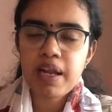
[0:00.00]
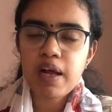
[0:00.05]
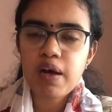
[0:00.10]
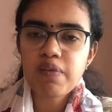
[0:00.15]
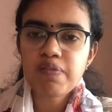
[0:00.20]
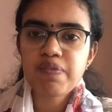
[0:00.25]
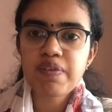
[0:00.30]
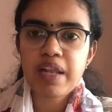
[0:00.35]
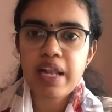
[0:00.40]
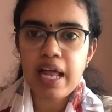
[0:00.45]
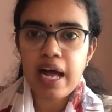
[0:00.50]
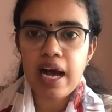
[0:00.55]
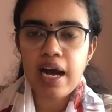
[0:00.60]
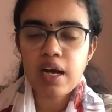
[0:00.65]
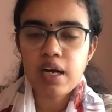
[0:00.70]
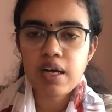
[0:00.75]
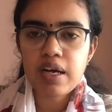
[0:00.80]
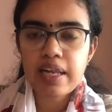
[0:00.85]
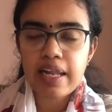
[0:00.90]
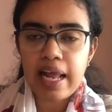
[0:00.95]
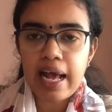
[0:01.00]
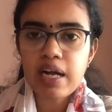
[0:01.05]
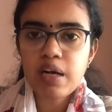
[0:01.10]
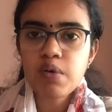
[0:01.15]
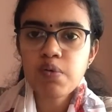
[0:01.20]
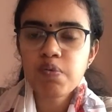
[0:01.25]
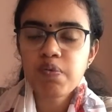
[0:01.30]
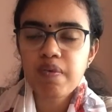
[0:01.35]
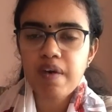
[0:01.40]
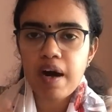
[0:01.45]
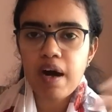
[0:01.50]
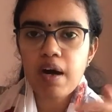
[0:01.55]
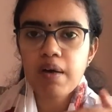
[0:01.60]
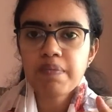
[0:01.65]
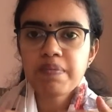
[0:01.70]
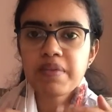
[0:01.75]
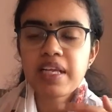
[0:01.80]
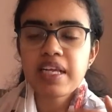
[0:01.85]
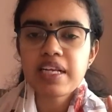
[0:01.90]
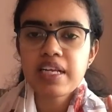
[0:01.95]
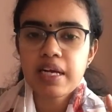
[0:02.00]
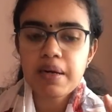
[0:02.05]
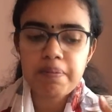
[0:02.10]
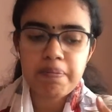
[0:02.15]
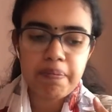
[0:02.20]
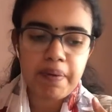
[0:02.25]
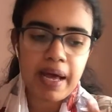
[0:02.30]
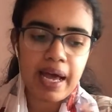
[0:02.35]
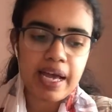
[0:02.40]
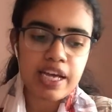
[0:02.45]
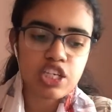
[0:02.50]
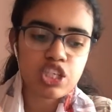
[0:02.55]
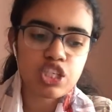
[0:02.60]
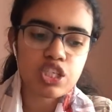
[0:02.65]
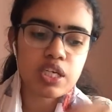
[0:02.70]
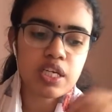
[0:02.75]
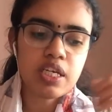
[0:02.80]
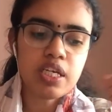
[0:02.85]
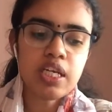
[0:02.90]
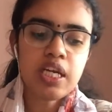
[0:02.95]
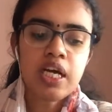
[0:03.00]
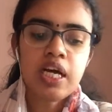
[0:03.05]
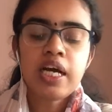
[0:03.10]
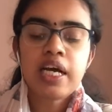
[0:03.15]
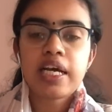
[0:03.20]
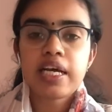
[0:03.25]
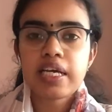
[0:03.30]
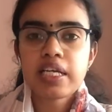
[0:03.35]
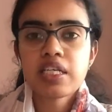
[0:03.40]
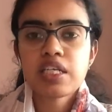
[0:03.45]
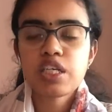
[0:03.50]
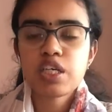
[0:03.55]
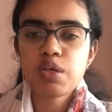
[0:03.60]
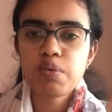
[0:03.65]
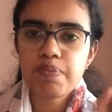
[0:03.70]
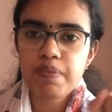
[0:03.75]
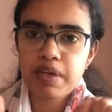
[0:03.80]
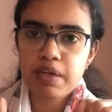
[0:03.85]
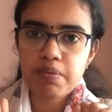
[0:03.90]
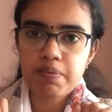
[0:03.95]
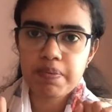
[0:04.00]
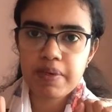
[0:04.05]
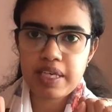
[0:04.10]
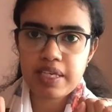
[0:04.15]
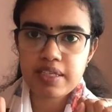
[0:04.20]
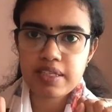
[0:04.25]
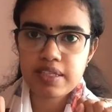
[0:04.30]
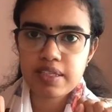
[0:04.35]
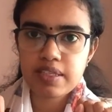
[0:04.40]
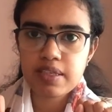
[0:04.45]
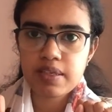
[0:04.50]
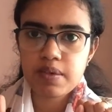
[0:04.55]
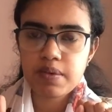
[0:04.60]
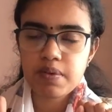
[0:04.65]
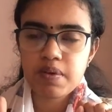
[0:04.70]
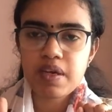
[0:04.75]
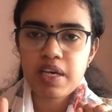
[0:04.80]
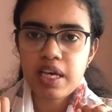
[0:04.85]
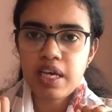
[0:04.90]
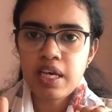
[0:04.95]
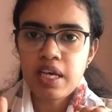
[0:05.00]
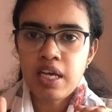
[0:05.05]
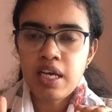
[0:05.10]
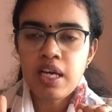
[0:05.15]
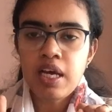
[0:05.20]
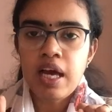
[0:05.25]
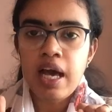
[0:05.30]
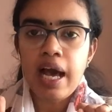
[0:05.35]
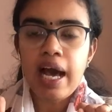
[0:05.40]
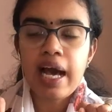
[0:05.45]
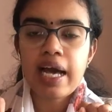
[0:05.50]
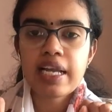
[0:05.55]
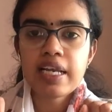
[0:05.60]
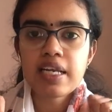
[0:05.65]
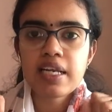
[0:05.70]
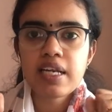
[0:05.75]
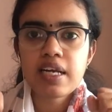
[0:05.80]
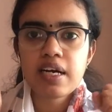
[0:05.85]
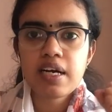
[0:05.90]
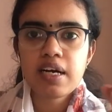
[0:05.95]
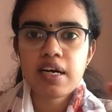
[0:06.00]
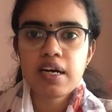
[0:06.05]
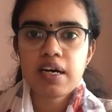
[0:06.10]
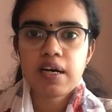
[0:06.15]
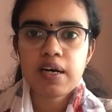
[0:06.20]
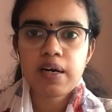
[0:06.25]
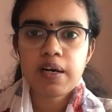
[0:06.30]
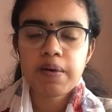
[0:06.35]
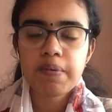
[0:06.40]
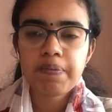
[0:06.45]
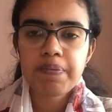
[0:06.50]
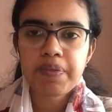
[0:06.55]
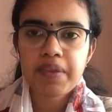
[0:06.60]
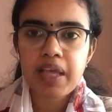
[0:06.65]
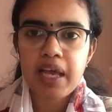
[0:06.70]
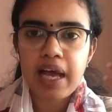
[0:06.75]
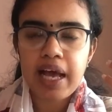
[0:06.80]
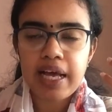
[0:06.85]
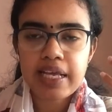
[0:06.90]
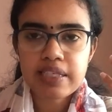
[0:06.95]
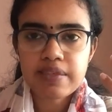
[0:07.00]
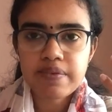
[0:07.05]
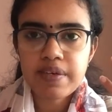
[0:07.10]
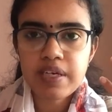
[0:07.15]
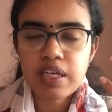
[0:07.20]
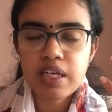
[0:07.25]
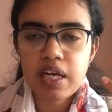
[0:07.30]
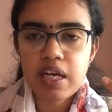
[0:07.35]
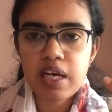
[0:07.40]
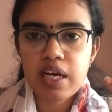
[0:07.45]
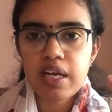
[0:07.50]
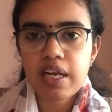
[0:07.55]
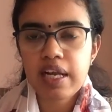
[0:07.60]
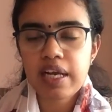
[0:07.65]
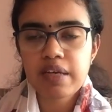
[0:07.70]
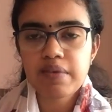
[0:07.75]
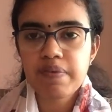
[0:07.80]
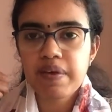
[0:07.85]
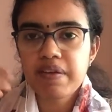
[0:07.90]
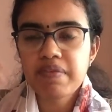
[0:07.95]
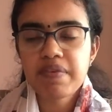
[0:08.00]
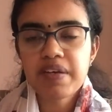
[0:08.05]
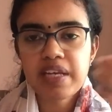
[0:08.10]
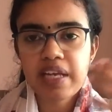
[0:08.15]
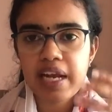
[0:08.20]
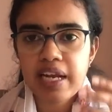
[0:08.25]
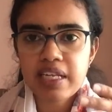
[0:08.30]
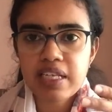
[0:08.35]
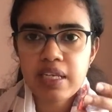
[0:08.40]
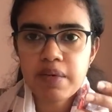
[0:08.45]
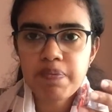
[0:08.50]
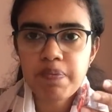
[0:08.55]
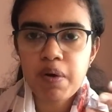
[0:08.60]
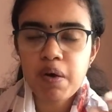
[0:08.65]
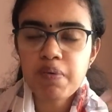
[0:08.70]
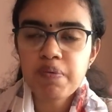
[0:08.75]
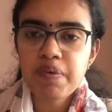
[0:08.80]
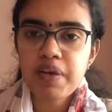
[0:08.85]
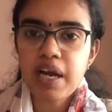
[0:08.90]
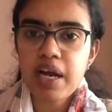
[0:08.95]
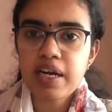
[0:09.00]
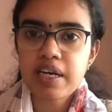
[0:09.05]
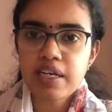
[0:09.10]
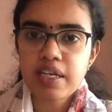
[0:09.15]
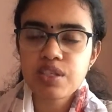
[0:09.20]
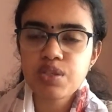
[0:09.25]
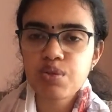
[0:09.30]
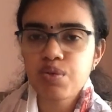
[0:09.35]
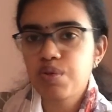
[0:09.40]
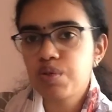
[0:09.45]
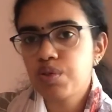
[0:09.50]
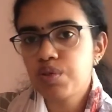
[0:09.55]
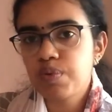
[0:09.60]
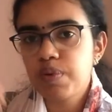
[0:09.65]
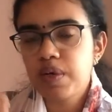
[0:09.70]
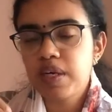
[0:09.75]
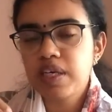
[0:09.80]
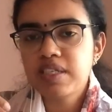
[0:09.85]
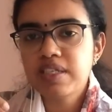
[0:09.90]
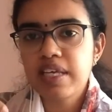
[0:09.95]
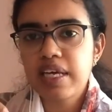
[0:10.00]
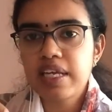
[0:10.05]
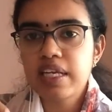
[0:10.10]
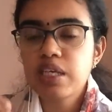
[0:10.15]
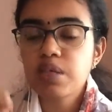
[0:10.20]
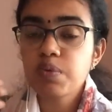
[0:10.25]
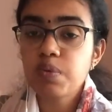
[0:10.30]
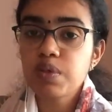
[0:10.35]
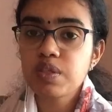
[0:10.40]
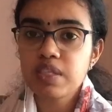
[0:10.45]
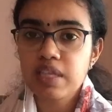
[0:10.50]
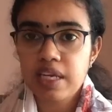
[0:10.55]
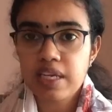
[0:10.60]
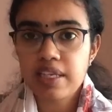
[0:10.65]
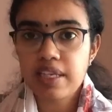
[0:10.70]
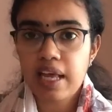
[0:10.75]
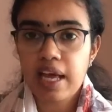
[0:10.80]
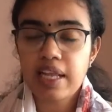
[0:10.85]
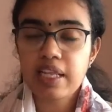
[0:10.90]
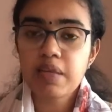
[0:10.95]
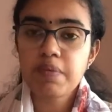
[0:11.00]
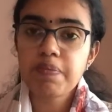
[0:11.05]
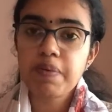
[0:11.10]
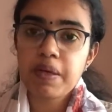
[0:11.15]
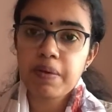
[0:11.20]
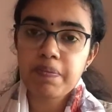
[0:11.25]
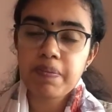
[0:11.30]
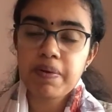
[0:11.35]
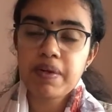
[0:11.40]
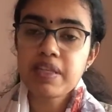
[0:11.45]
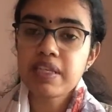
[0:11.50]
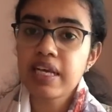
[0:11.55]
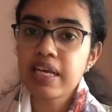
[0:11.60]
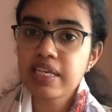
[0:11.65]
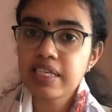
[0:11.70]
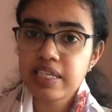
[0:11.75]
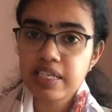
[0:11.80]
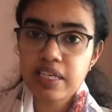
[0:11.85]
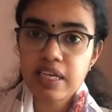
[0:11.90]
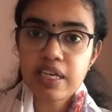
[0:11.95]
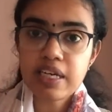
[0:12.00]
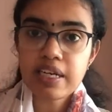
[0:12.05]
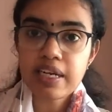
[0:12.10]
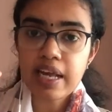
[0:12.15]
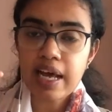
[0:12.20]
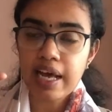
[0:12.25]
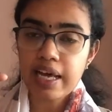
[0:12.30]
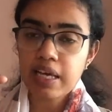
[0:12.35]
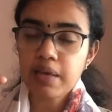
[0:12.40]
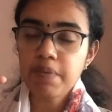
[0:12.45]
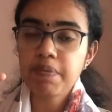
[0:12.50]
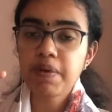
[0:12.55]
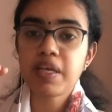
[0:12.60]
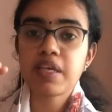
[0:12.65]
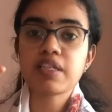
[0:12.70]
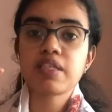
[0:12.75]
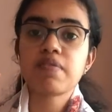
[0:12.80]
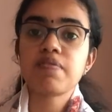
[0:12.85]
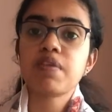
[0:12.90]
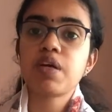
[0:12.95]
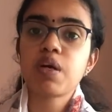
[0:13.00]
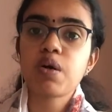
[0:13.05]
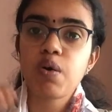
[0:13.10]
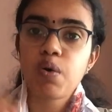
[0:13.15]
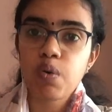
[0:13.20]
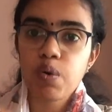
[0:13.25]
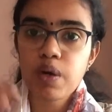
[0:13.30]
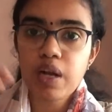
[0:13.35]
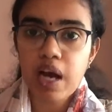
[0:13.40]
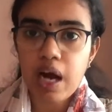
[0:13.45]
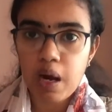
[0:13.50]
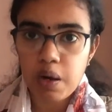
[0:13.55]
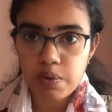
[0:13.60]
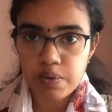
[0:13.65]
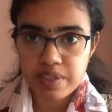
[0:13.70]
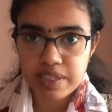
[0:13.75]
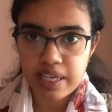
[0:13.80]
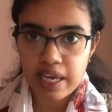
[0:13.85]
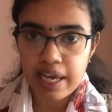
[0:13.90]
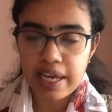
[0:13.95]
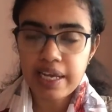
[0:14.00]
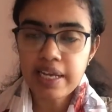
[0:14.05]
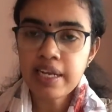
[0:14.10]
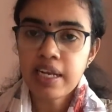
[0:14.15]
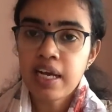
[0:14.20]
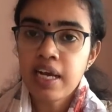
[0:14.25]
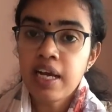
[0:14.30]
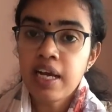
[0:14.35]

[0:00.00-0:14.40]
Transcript: of lack of warmth and compassion in human beings. Okay, and as we, like, when we read the poem, we understood towards the end it was said that the people, they didn't die because of the cold outside.